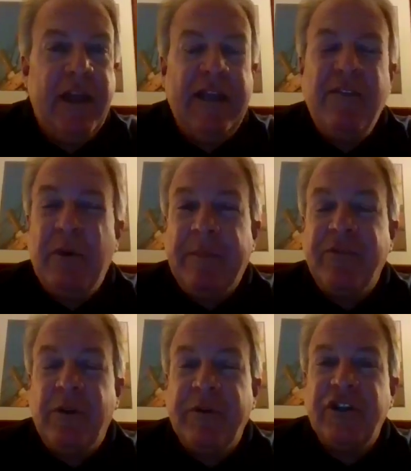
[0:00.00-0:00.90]
Even when I'm
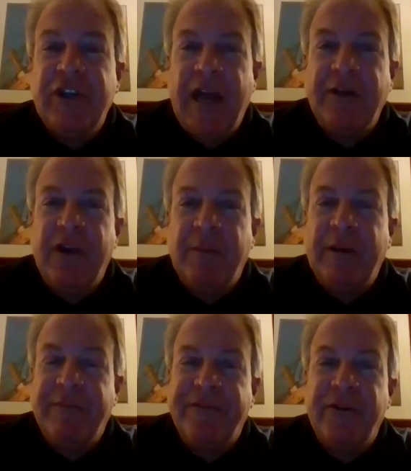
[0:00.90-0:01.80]
throwing a shad wrap,
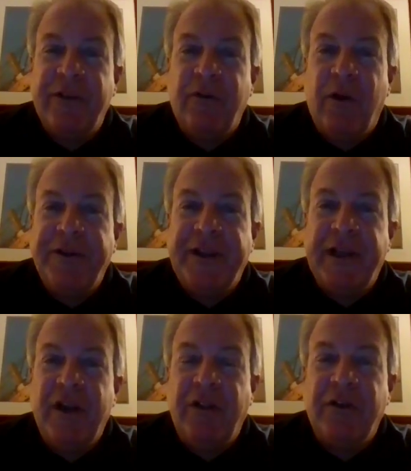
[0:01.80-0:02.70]
I prefer the
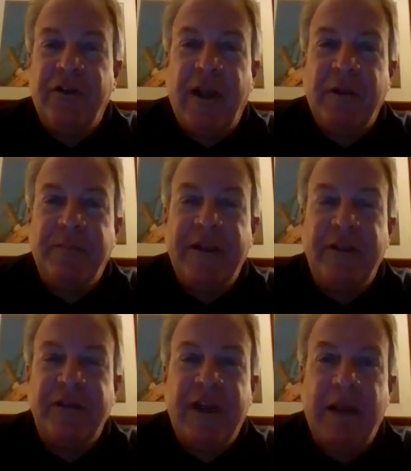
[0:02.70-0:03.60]
crawdad colored crankbait
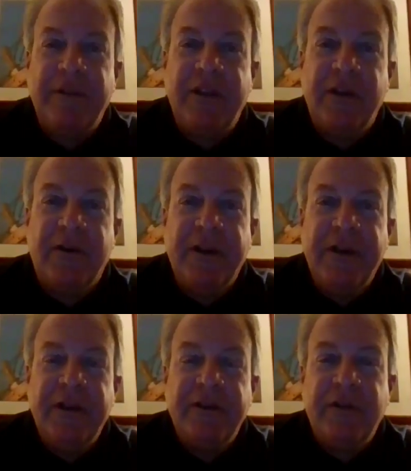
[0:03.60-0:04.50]
this time of year.
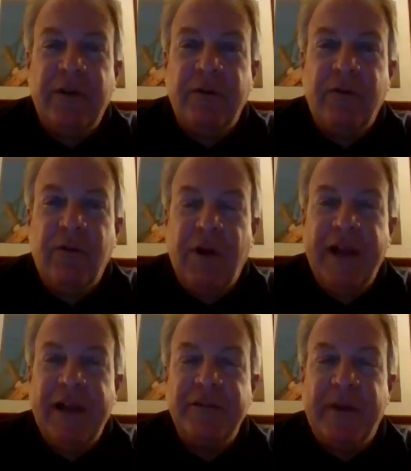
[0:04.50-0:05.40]
So
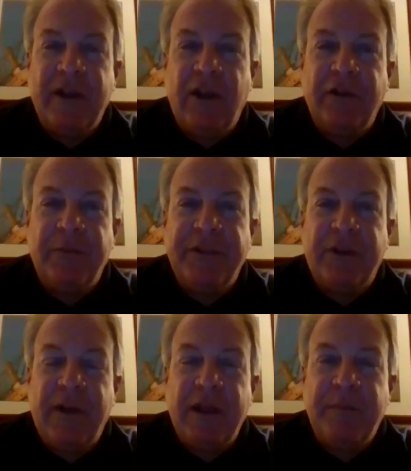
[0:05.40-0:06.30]
crawdad is my color with a
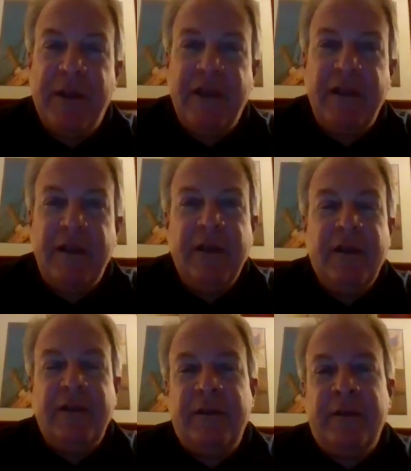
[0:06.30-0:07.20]
crankbait.
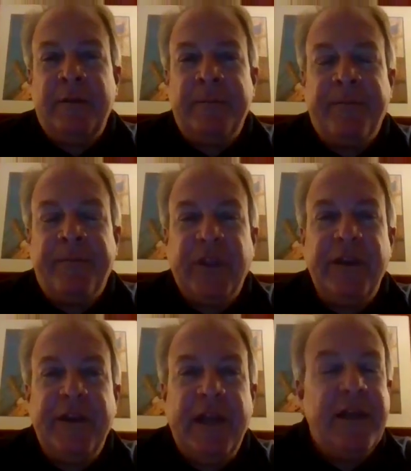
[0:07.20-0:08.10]
In
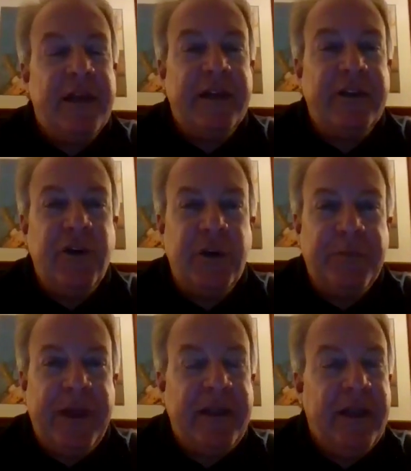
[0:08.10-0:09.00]
a
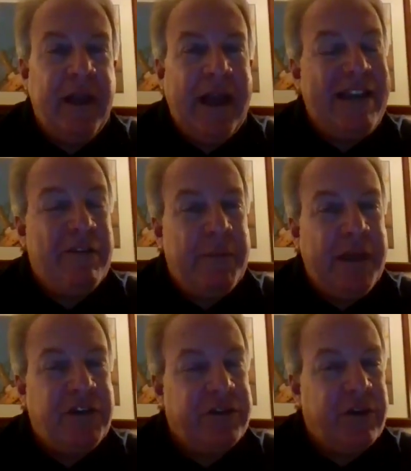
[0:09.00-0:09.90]
jerkbait, I didn't even
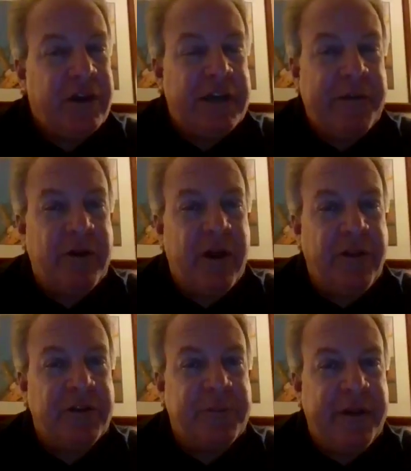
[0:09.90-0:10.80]
mention talking about
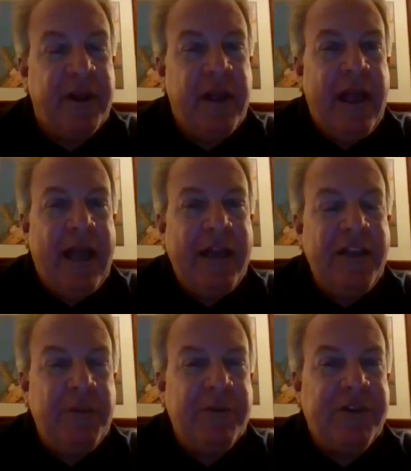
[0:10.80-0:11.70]
colors, but
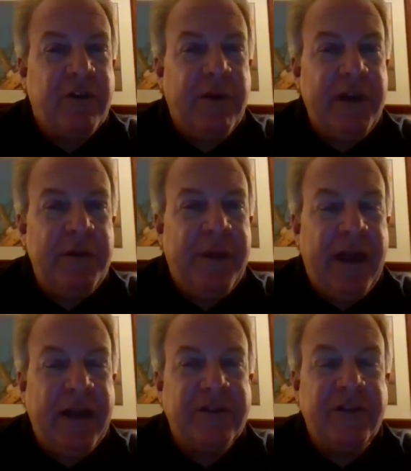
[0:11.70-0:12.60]
anything with a green
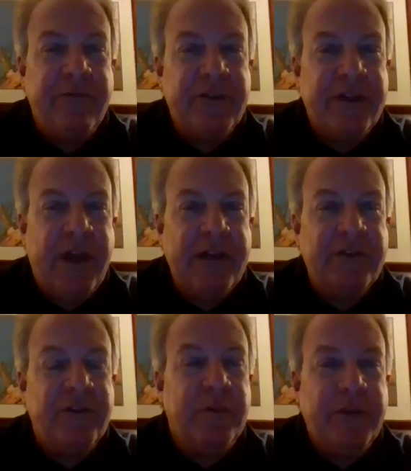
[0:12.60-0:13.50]
back, silver
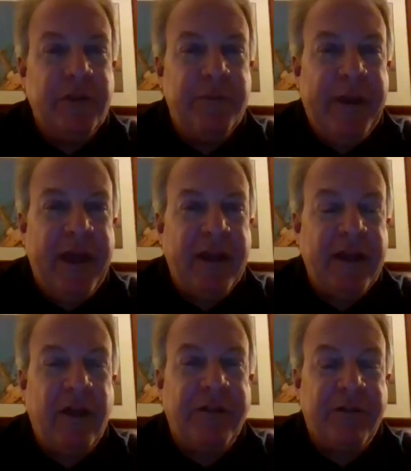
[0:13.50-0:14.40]
sides, or a blue back,
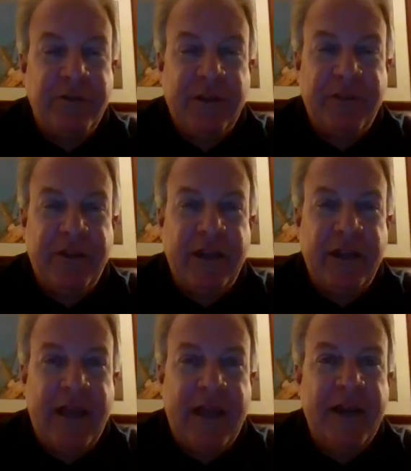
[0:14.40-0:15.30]
I'll throw something like
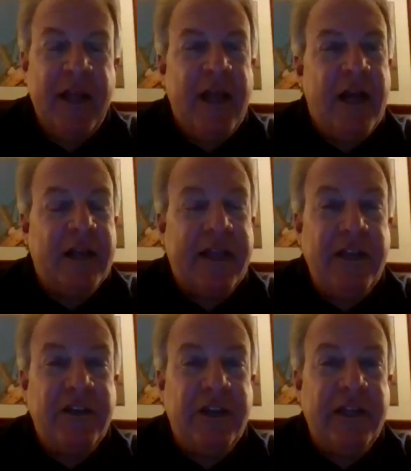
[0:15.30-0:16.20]
that.
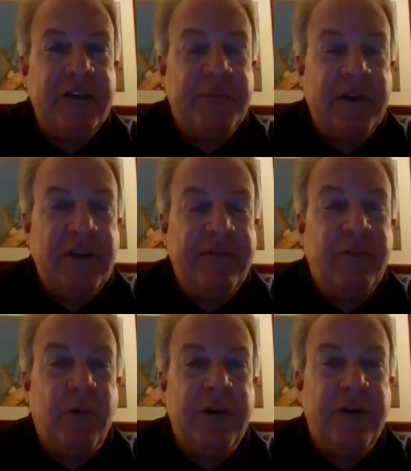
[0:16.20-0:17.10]
Occasionally, especially if
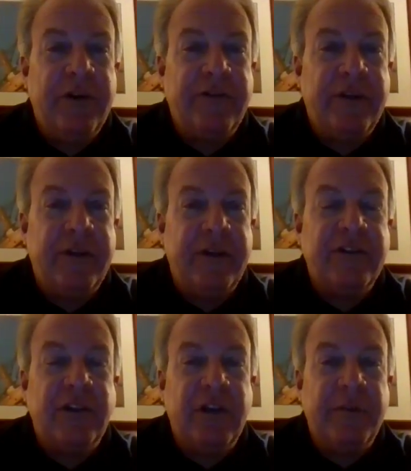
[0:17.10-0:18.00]
it's
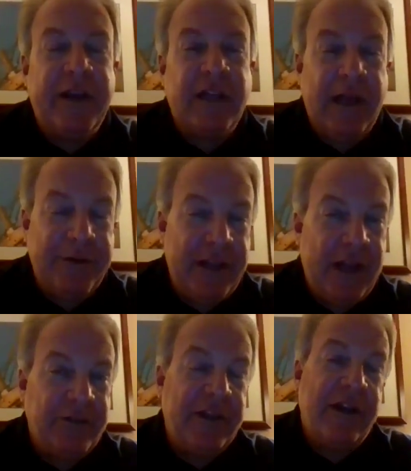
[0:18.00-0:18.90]
a little bit cloudy
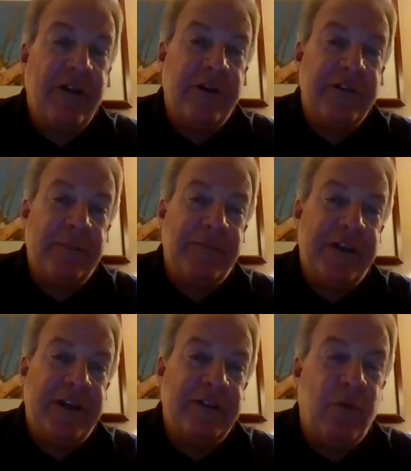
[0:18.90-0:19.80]
out, then I'll go to something
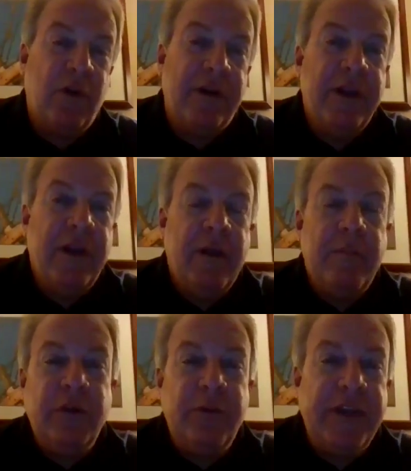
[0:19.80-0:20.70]
that's more
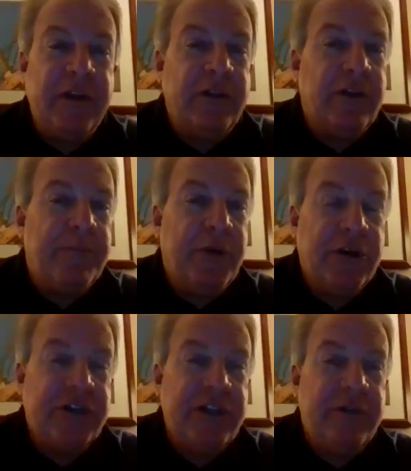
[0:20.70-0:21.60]
bluegill or
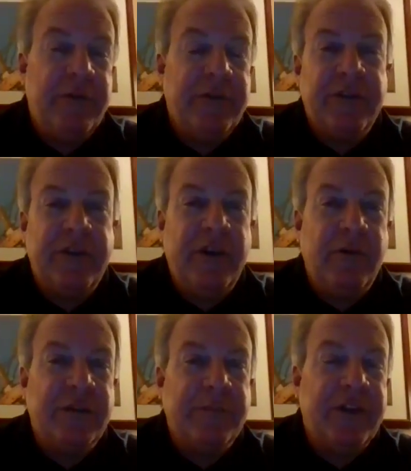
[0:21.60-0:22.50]
perchy with,
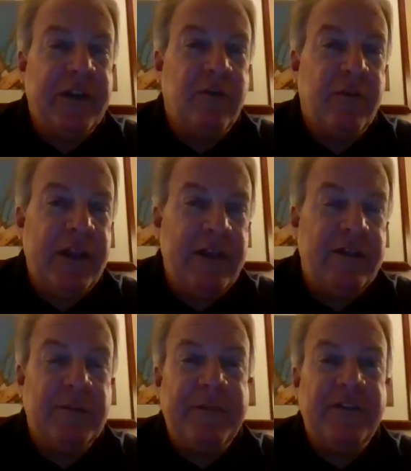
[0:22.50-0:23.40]
something in
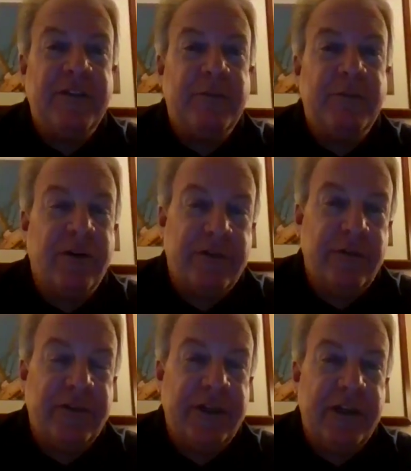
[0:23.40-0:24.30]
greens, maybe some
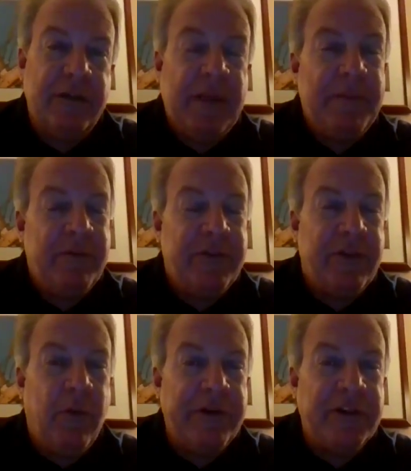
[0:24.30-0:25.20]
chartreuse in it, maybe with an
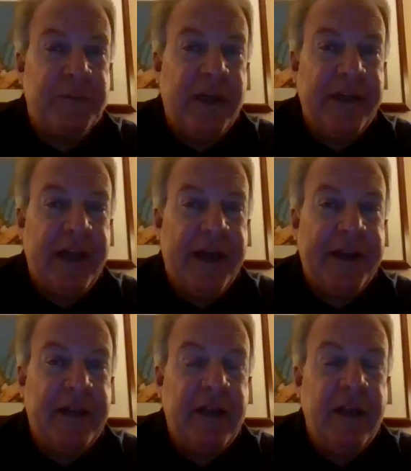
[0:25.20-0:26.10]
orange belly on it.